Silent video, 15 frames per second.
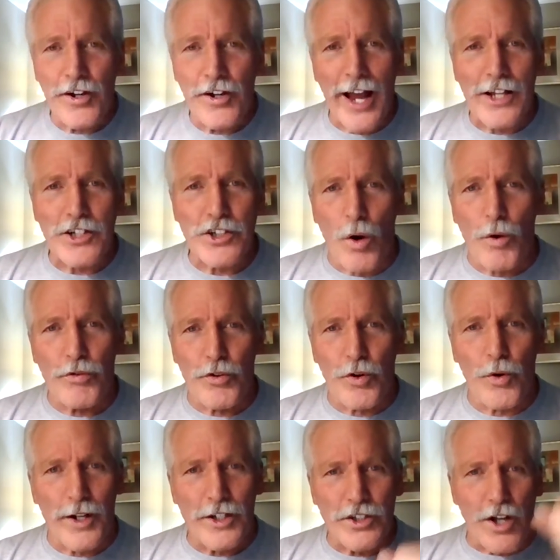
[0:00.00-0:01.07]
You guys go
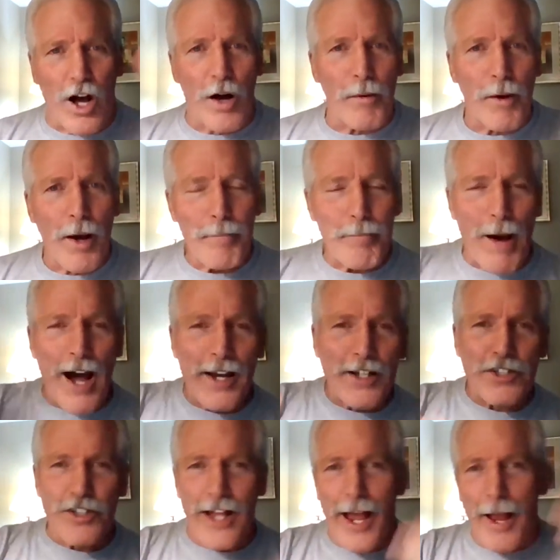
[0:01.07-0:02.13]
through it. It's all
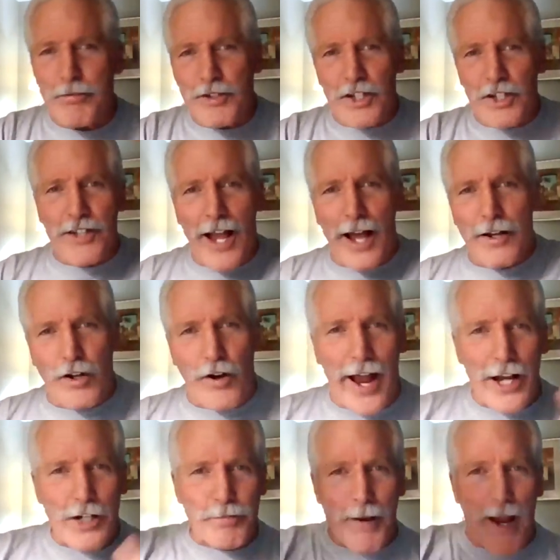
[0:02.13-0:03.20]
body slams, this that, crash